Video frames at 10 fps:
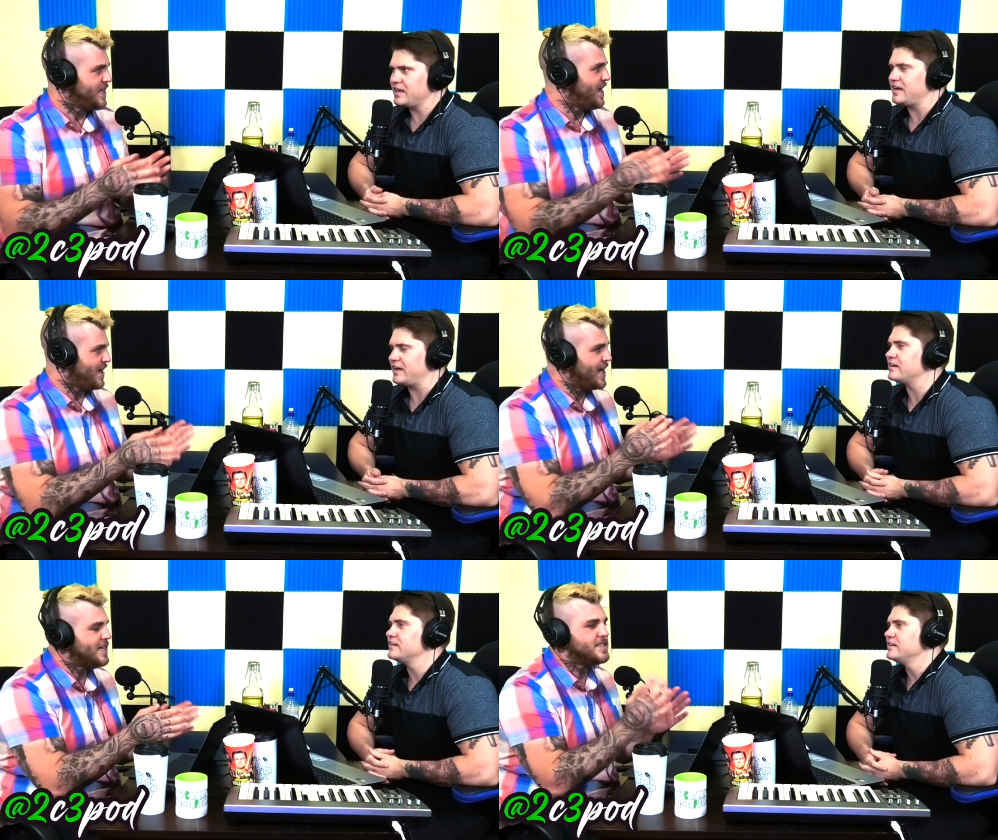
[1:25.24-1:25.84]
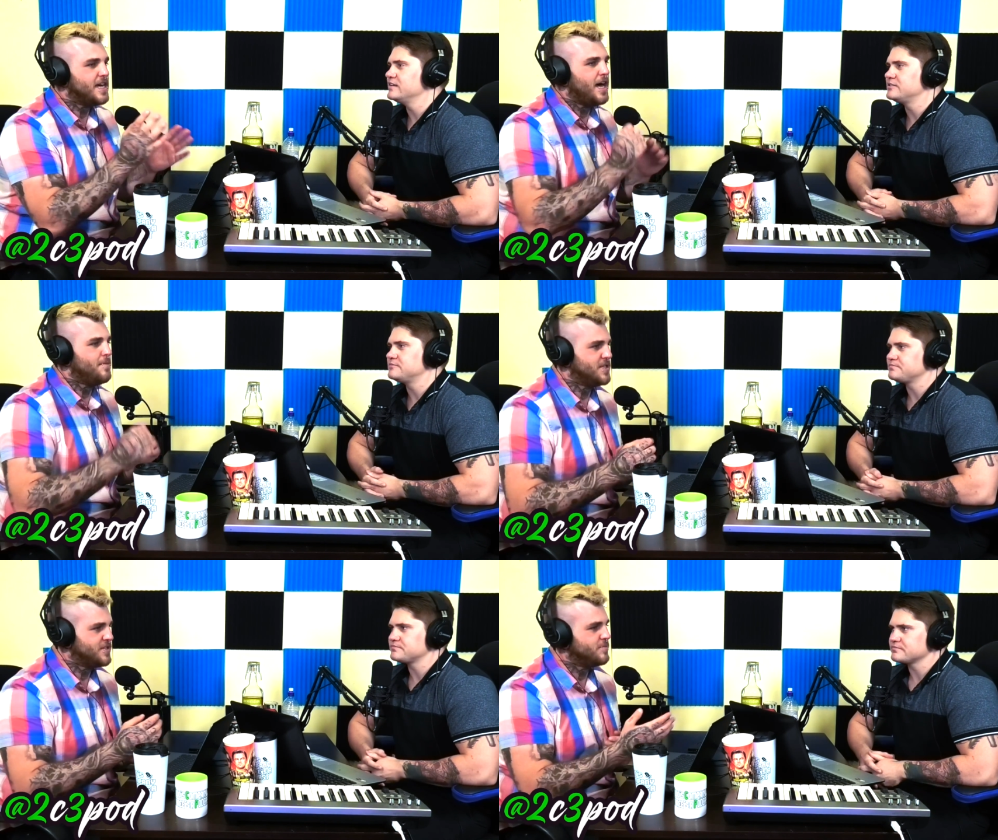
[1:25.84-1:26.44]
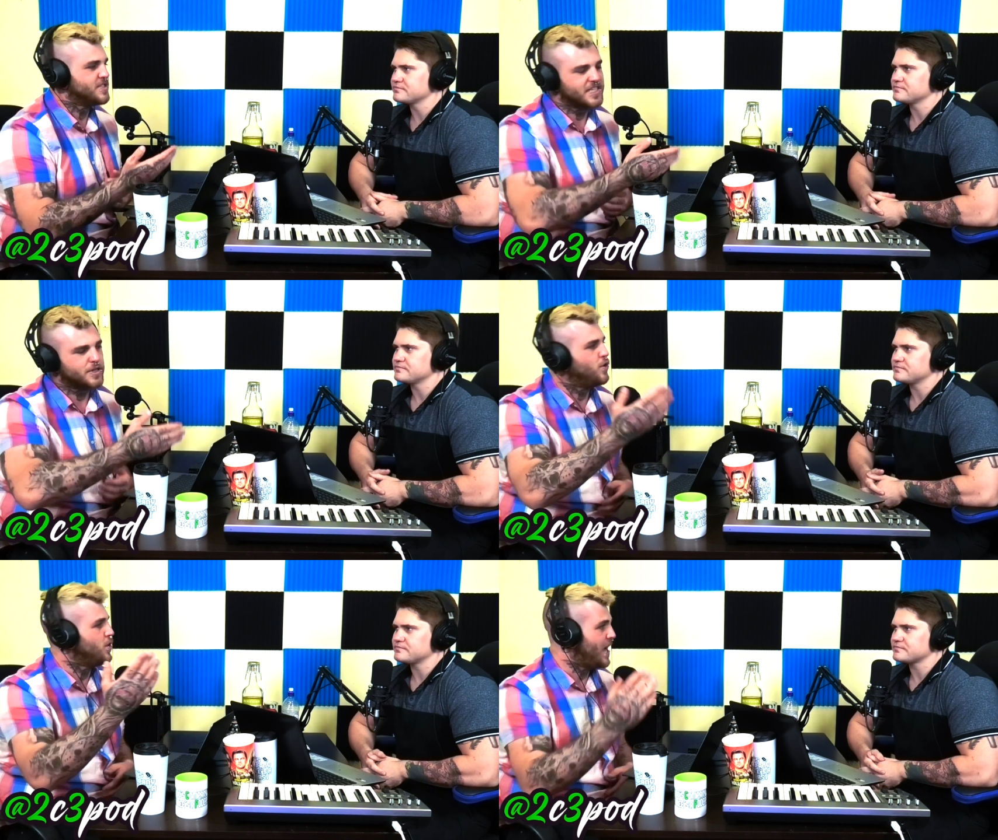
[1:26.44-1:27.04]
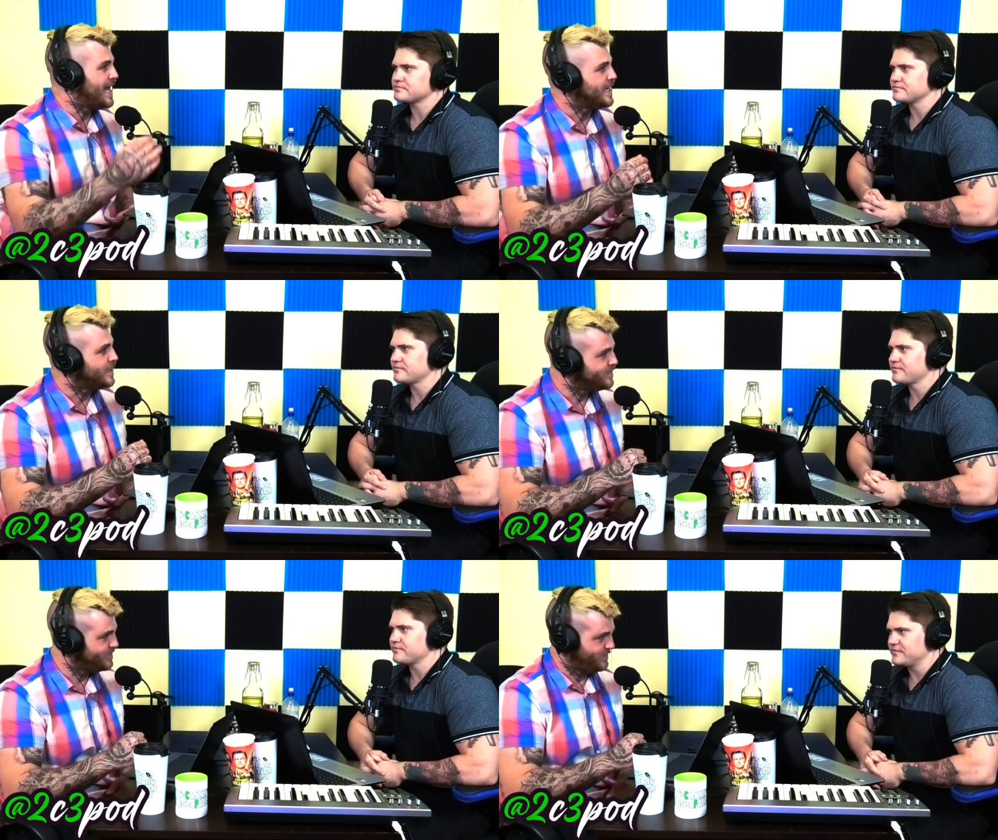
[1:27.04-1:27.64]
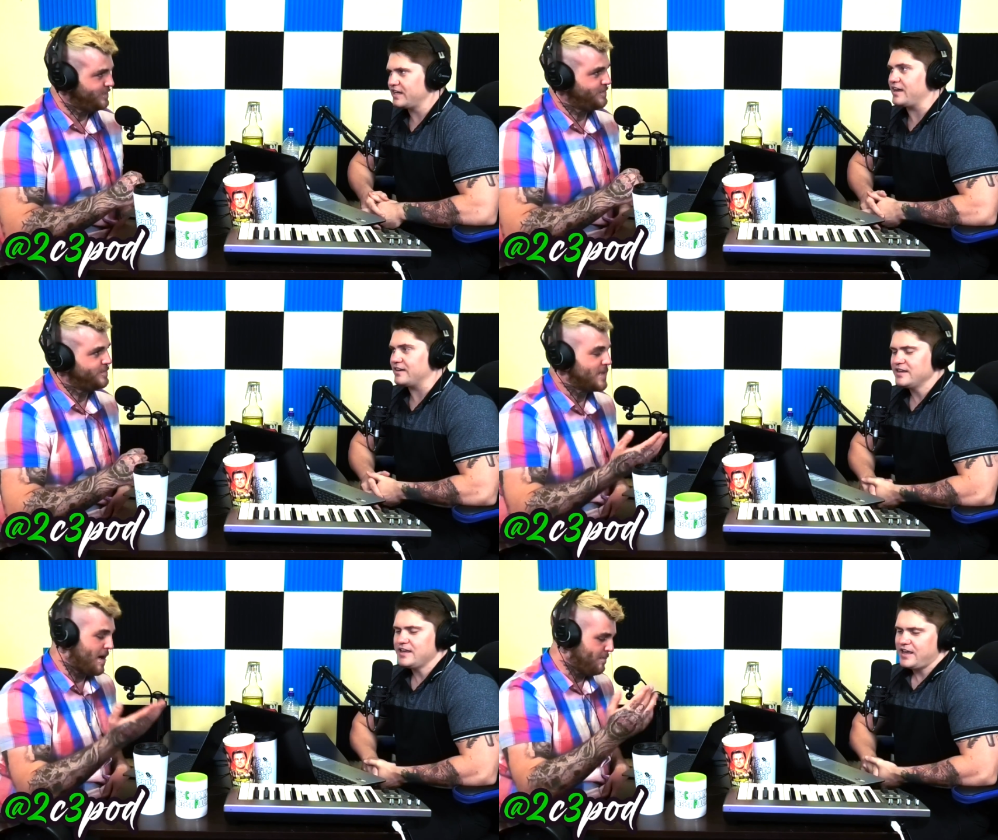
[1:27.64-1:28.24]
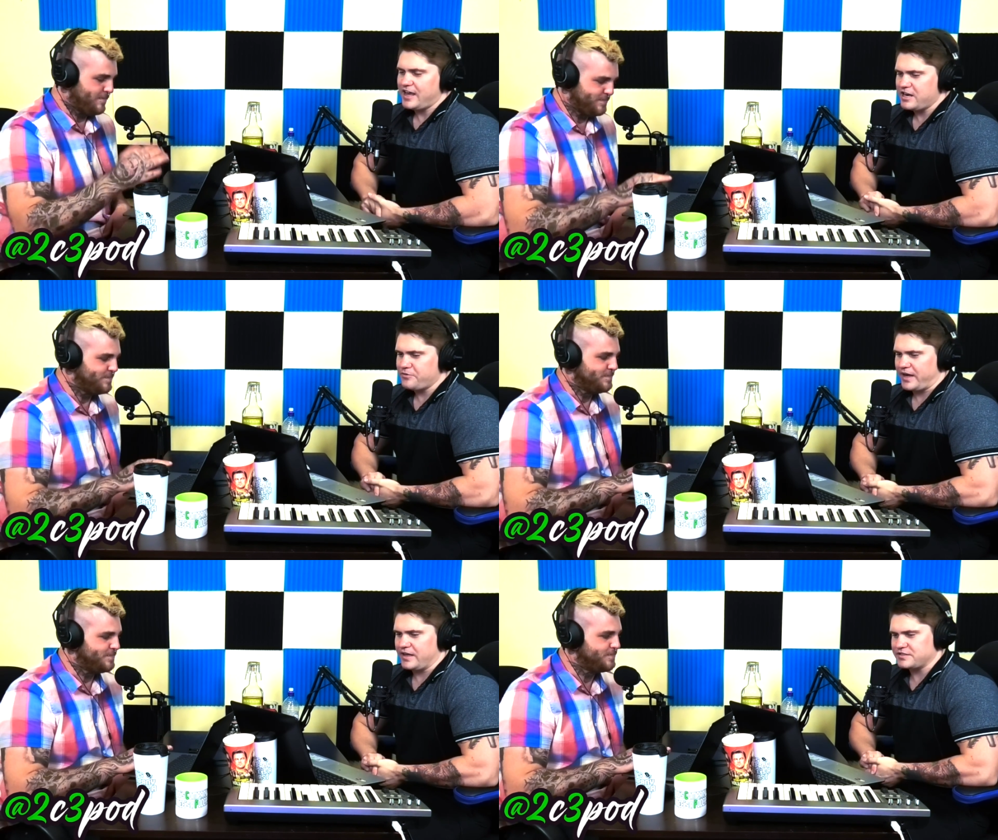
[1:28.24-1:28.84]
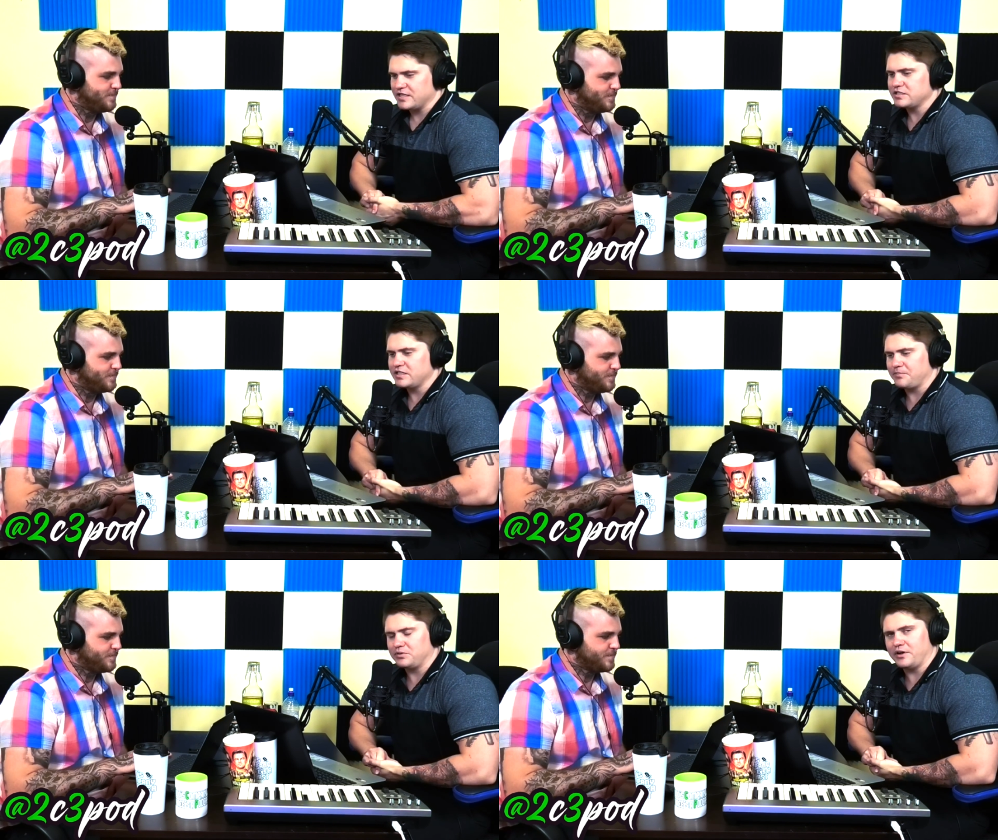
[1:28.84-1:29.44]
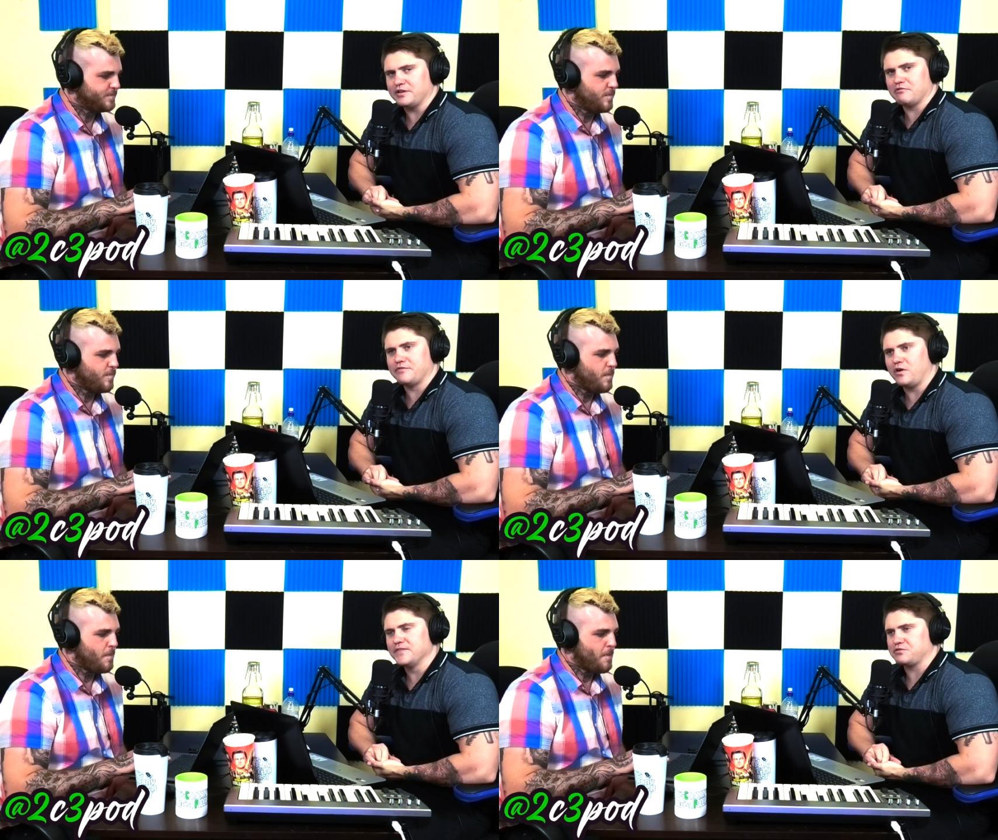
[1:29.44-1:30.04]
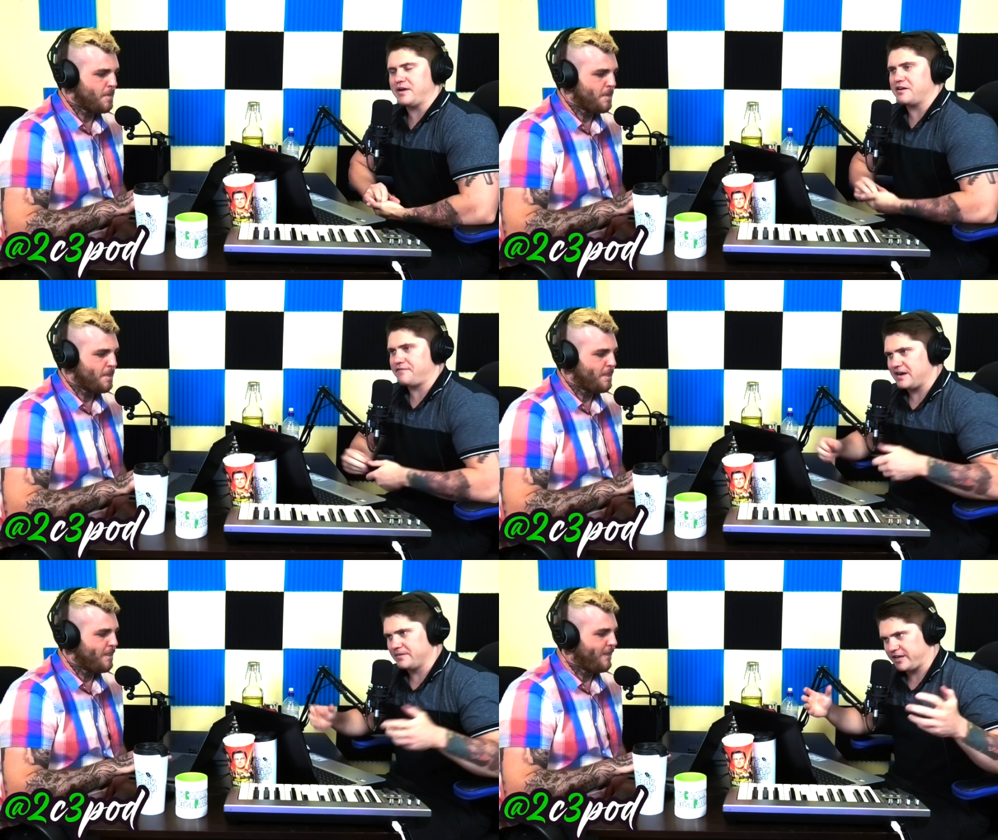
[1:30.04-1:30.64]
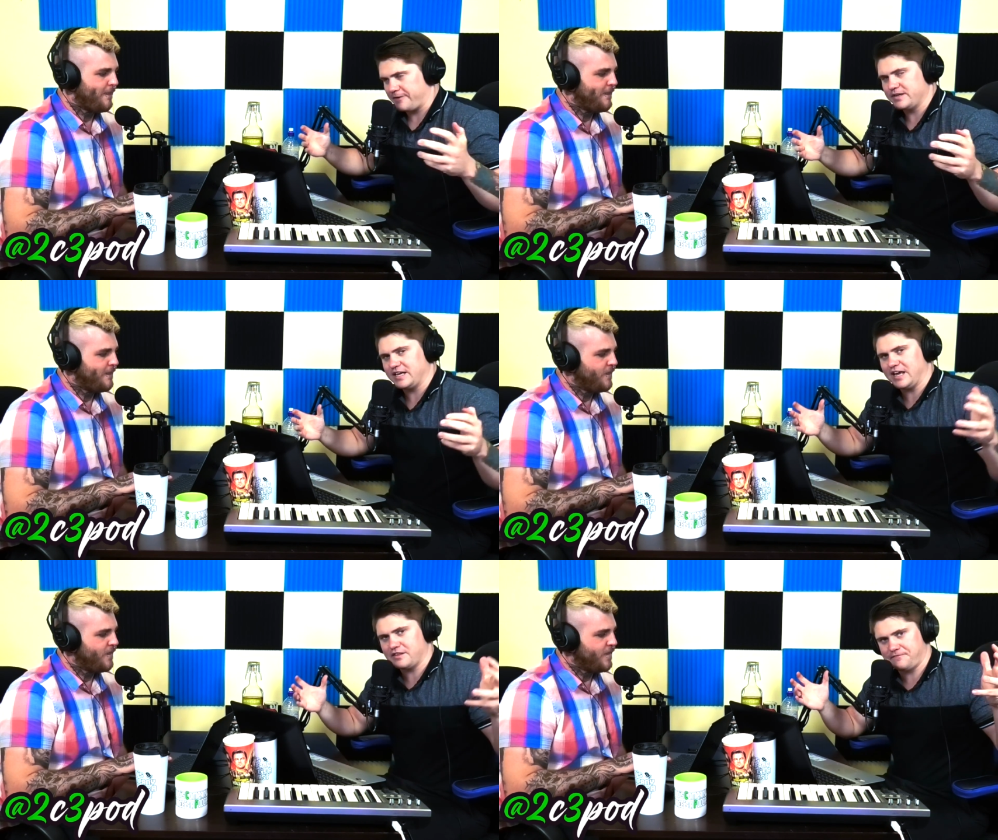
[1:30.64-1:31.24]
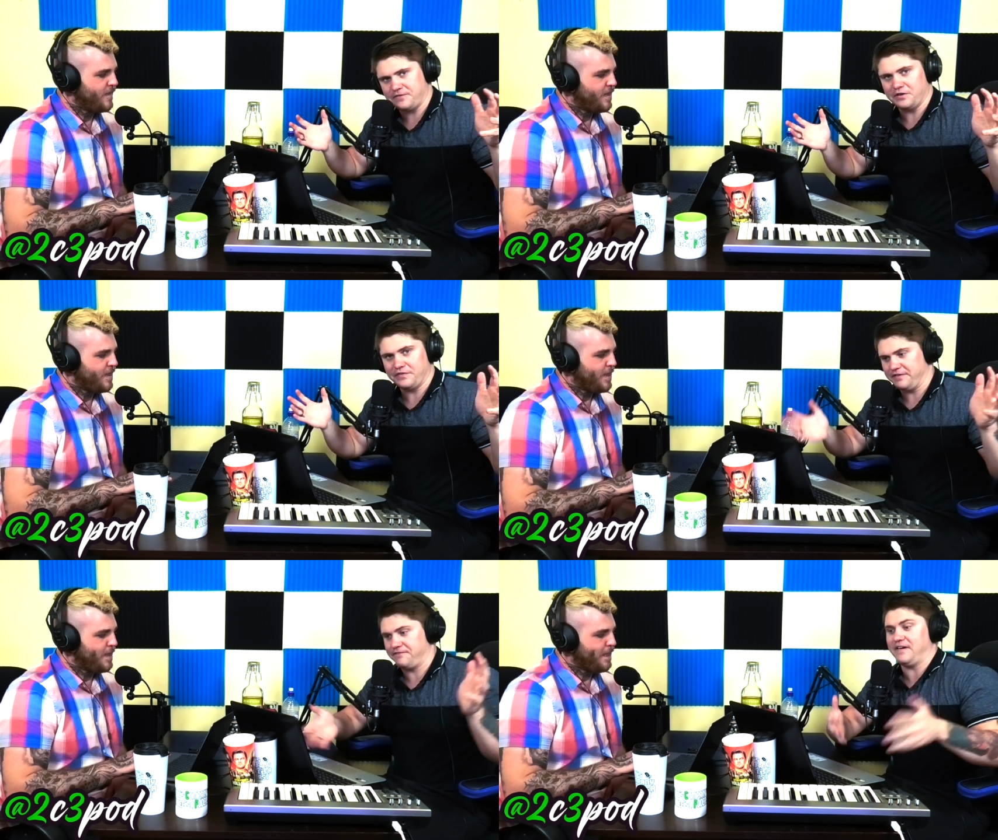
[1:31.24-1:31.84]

Speaker 1: Yeah. Ana de Armas. So I'm just going to call her Ana.
Speaker 2: Yeah. Yeah. Anyway, hmm. essentially, the plot revolves around a family coming together for the